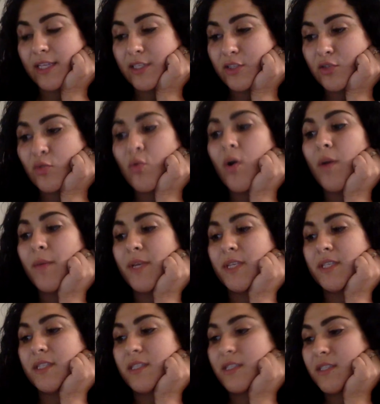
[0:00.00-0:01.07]
and
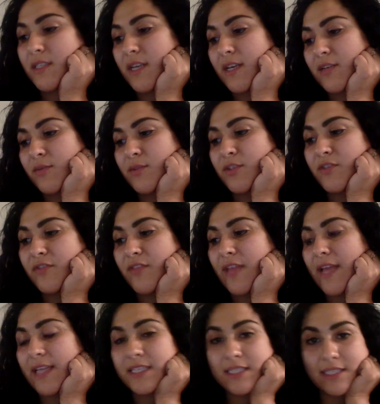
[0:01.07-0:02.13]
squamous cells, which are
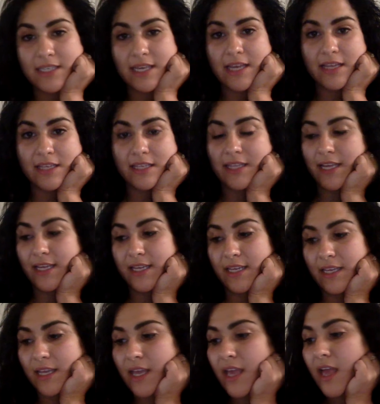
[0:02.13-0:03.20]
flat and
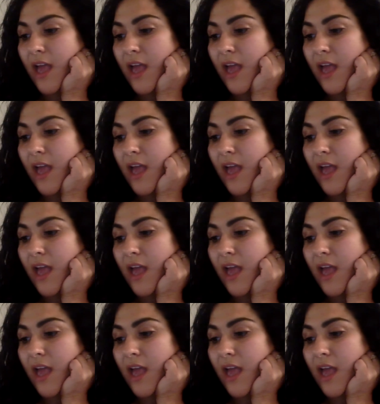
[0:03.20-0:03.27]
scaly-like.